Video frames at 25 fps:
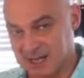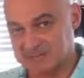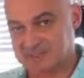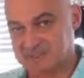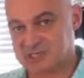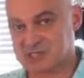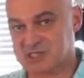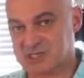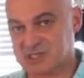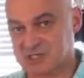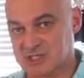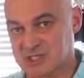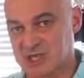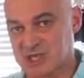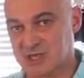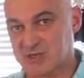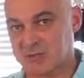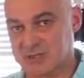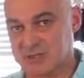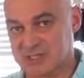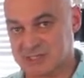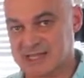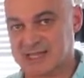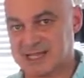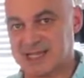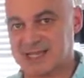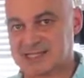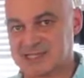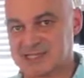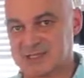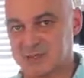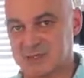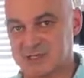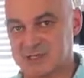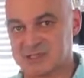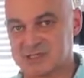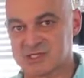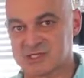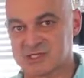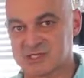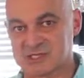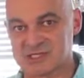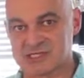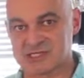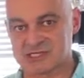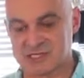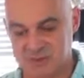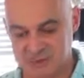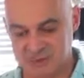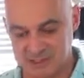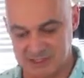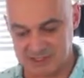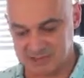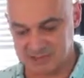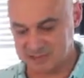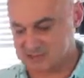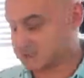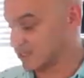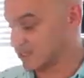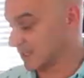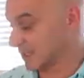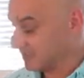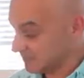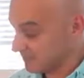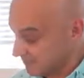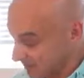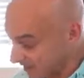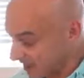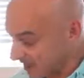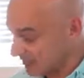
I'm just going to go with the classic one so you can see what it looks like.